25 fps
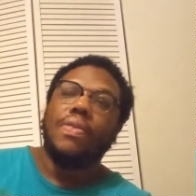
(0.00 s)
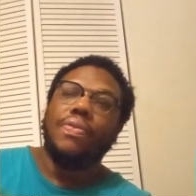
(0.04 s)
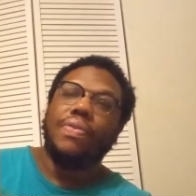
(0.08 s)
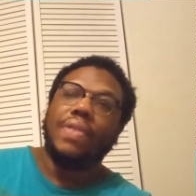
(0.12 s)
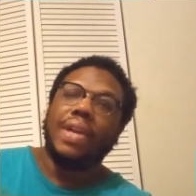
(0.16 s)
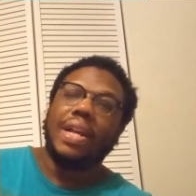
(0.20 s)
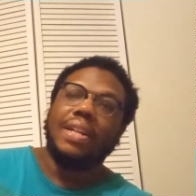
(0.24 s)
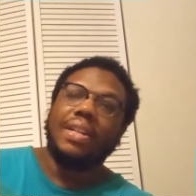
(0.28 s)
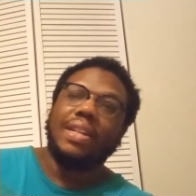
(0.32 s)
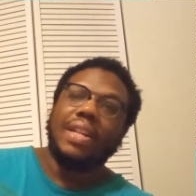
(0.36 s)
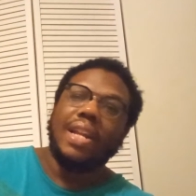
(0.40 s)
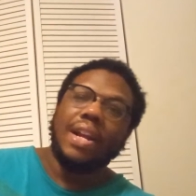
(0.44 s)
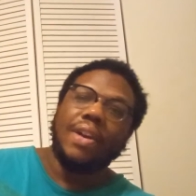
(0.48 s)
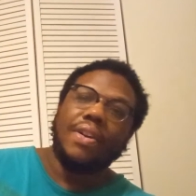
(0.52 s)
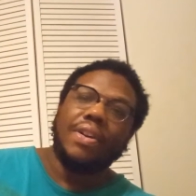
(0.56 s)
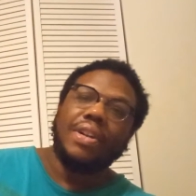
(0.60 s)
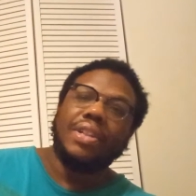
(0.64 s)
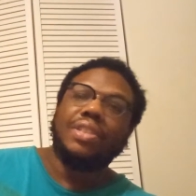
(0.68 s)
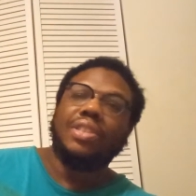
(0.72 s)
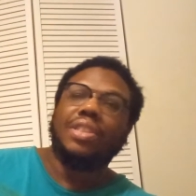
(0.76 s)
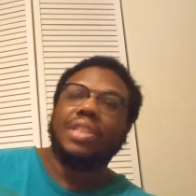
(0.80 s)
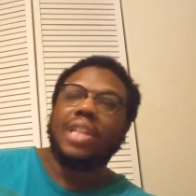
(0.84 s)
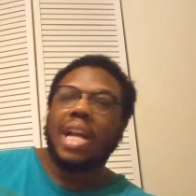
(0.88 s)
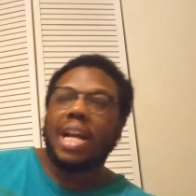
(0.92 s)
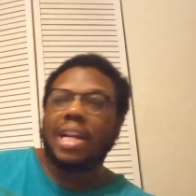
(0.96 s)
that
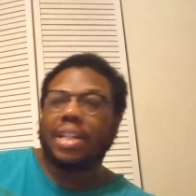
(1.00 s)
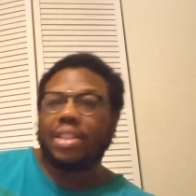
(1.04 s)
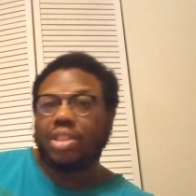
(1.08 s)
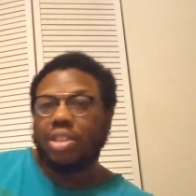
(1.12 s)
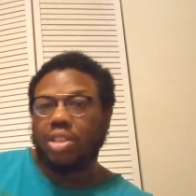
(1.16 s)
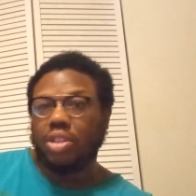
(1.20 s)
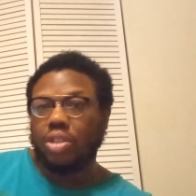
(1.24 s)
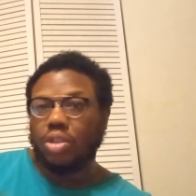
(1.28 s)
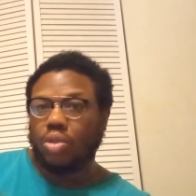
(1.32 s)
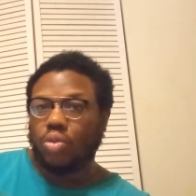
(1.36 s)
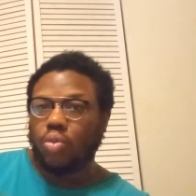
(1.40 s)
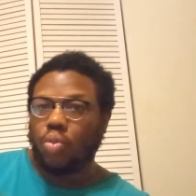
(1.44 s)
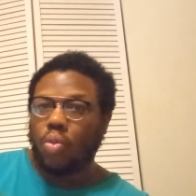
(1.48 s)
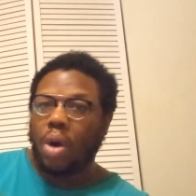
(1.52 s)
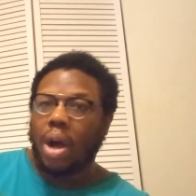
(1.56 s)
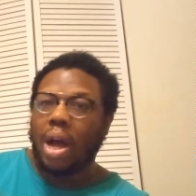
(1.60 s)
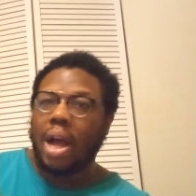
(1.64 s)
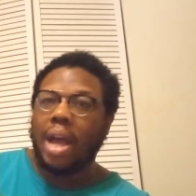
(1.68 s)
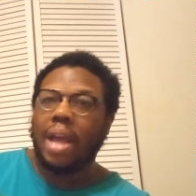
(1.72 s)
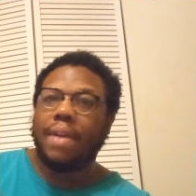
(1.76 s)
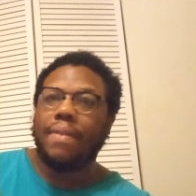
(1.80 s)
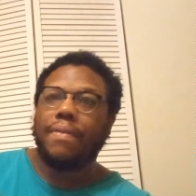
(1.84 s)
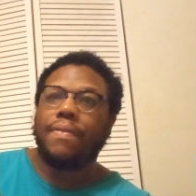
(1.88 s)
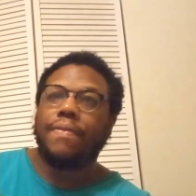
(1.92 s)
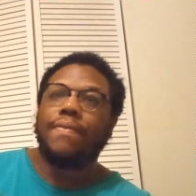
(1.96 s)
Derrick Jaxn's
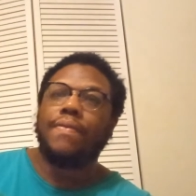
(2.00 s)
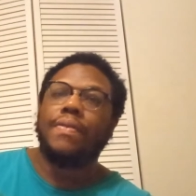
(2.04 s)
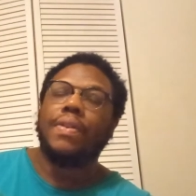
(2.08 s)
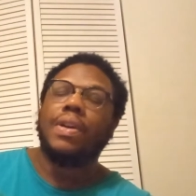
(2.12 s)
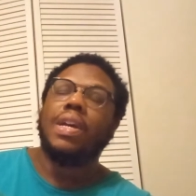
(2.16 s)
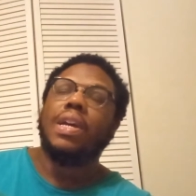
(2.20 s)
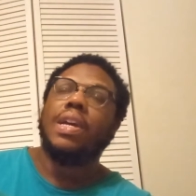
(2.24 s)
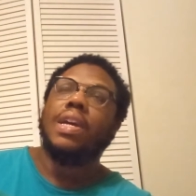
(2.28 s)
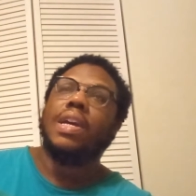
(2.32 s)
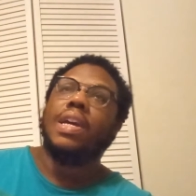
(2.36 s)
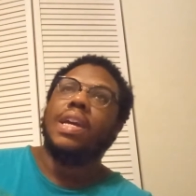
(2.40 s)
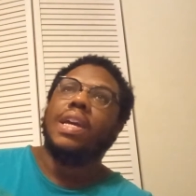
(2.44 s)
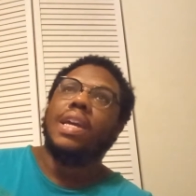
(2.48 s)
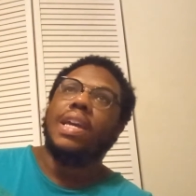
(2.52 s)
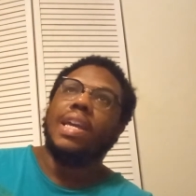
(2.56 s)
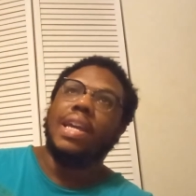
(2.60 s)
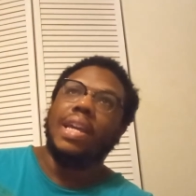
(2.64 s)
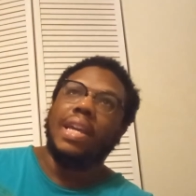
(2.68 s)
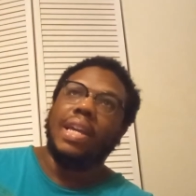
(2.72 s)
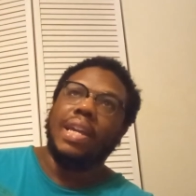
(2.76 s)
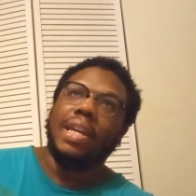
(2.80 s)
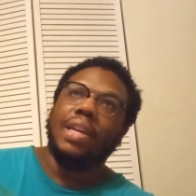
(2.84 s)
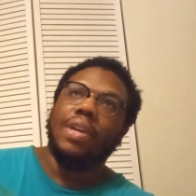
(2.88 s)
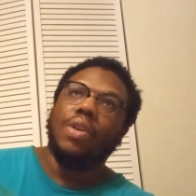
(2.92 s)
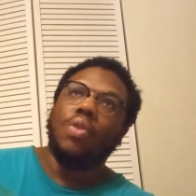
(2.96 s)
wife
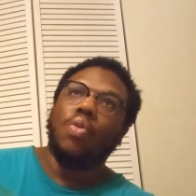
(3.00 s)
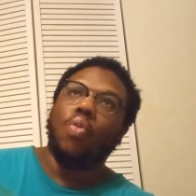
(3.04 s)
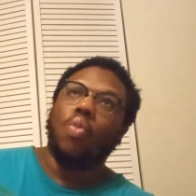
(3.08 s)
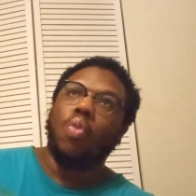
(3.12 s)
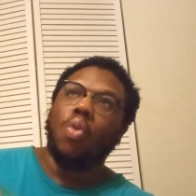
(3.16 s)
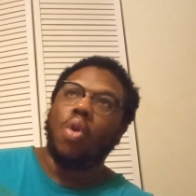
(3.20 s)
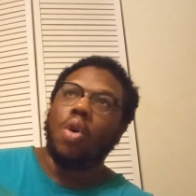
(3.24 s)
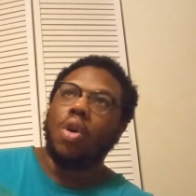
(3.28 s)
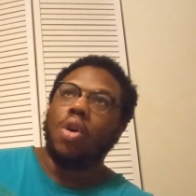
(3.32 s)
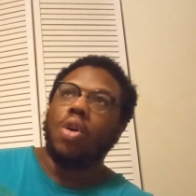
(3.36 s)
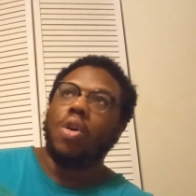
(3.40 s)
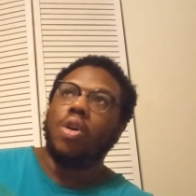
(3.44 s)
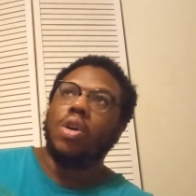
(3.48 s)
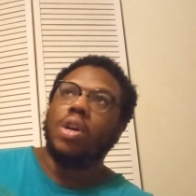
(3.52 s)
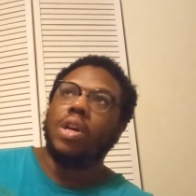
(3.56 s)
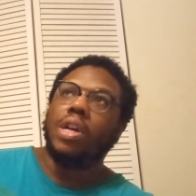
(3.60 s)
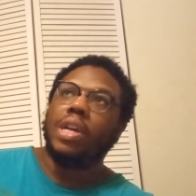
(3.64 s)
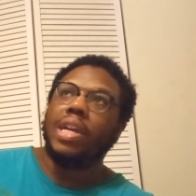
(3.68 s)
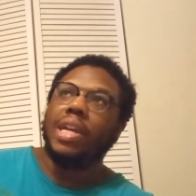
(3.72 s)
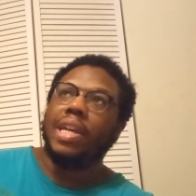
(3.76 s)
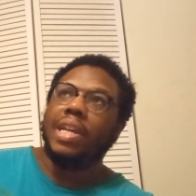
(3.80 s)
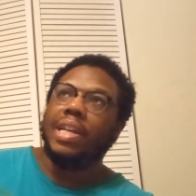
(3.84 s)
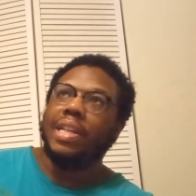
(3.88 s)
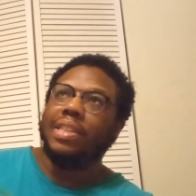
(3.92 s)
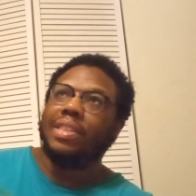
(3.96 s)
it were
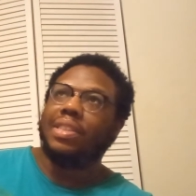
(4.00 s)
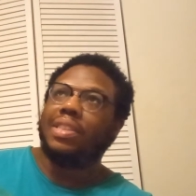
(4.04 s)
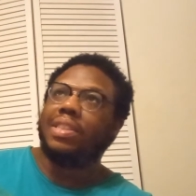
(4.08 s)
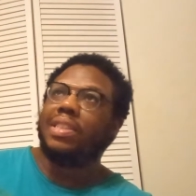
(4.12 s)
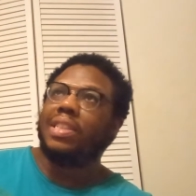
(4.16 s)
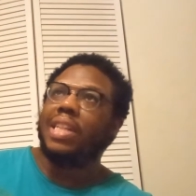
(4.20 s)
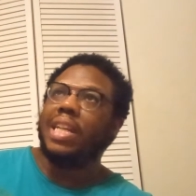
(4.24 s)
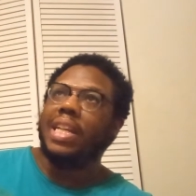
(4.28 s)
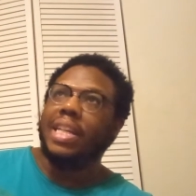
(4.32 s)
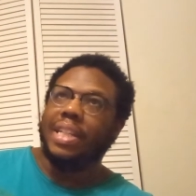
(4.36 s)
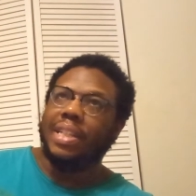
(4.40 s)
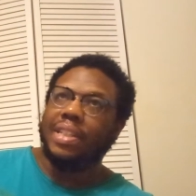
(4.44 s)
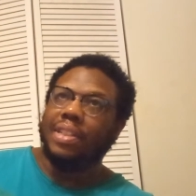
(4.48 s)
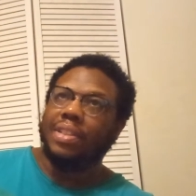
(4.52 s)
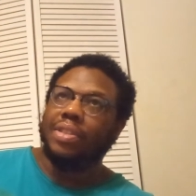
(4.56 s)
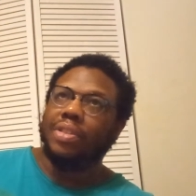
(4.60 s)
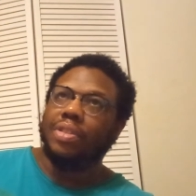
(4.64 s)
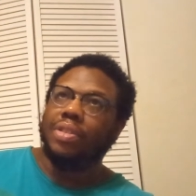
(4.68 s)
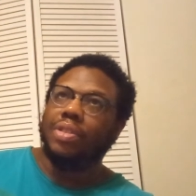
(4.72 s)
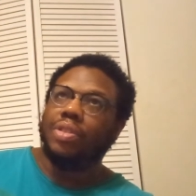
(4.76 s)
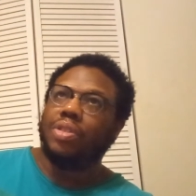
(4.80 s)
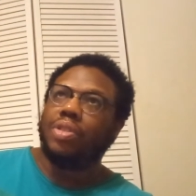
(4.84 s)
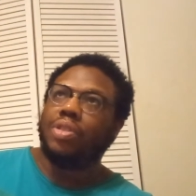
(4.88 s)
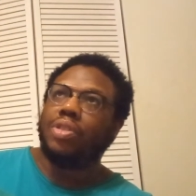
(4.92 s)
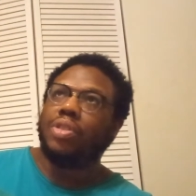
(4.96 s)
is
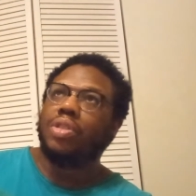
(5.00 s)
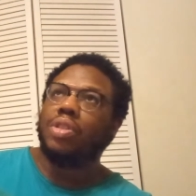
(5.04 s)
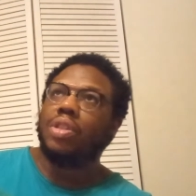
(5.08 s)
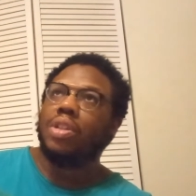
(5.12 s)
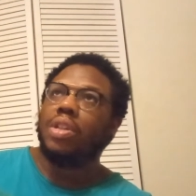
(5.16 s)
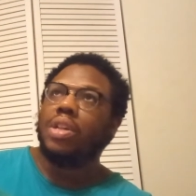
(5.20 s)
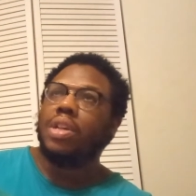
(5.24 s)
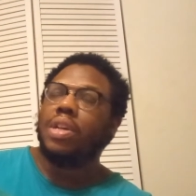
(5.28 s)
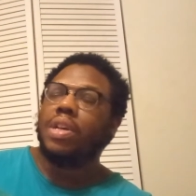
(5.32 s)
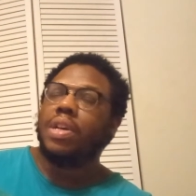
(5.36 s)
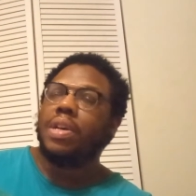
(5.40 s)
is